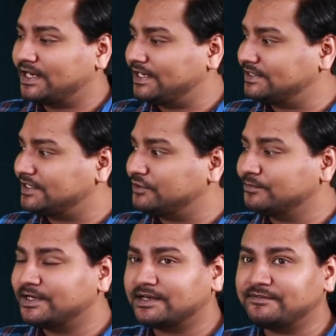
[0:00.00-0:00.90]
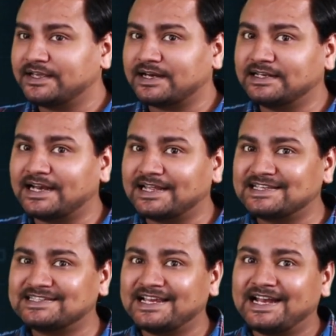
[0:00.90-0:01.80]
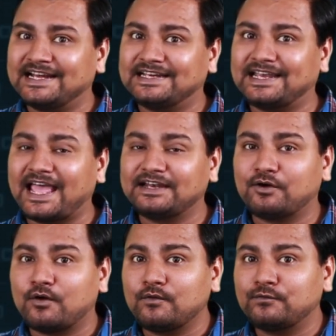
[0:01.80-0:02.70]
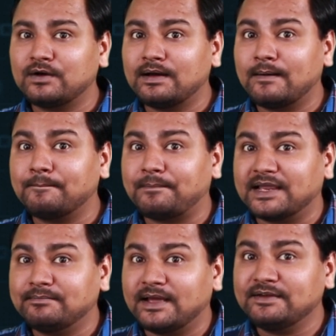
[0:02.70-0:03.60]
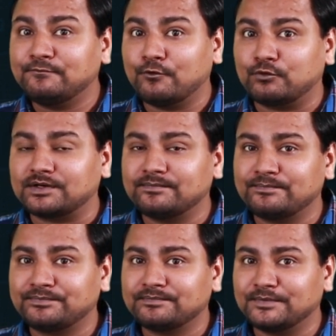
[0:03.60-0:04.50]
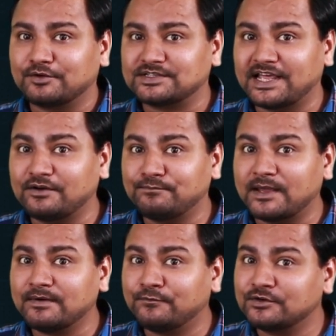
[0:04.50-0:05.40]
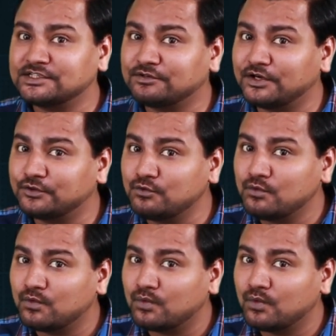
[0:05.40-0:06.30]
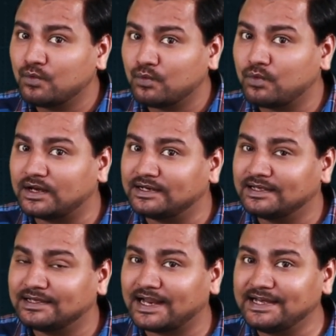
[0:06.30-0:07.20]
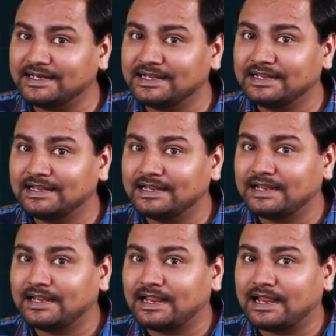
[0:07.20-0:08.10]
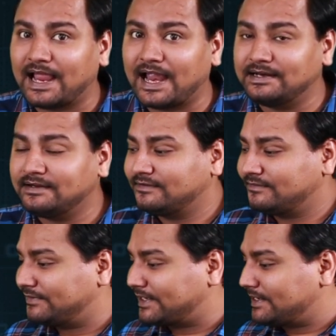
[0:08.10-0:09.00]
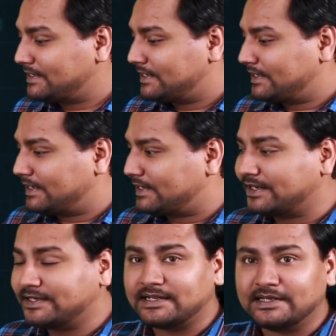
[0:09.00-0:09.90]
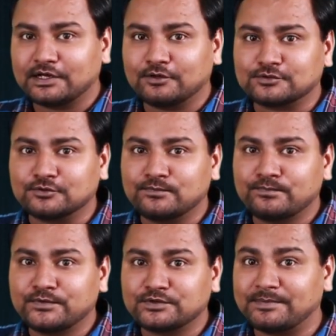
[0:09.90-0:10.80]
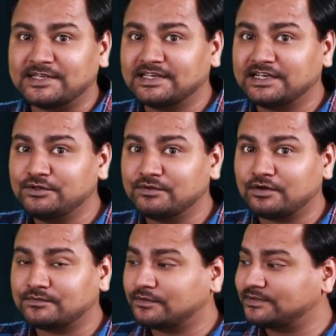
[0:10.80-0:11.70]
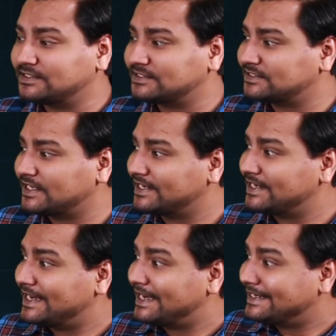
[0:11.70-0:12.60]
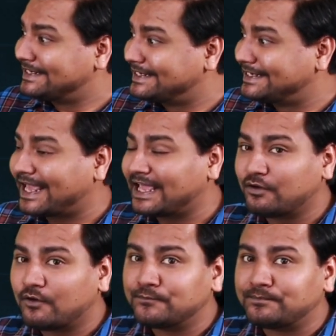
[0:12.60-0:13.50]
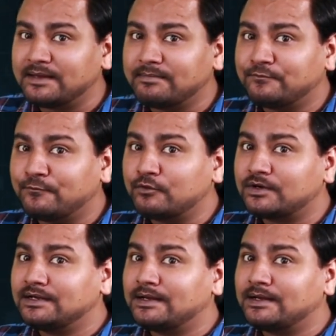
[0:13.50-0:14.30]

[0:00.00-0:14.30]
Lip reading: in the numerator, we can write that as tan of pi by 4, because tan of pi by 4 is equal to 1, right? And we can write it here also. So basically, you can observe that this is like tan of pi by 4